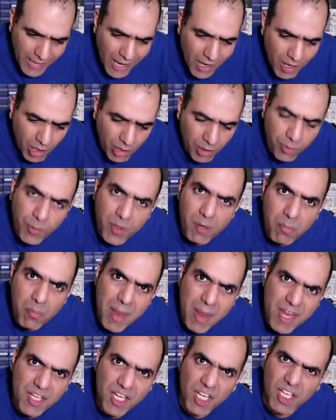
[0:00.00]
Now I
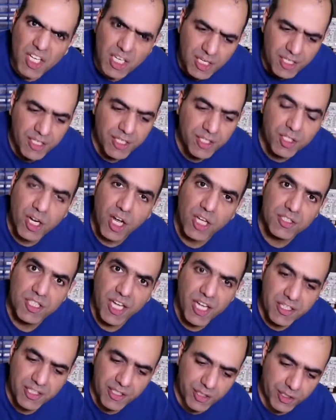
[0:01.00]
will make a clear
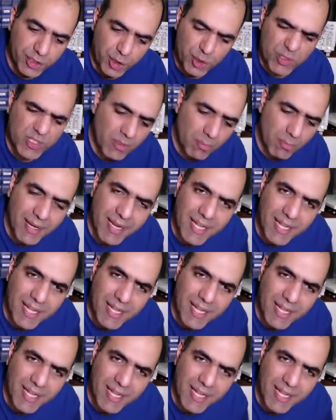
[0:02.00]
container using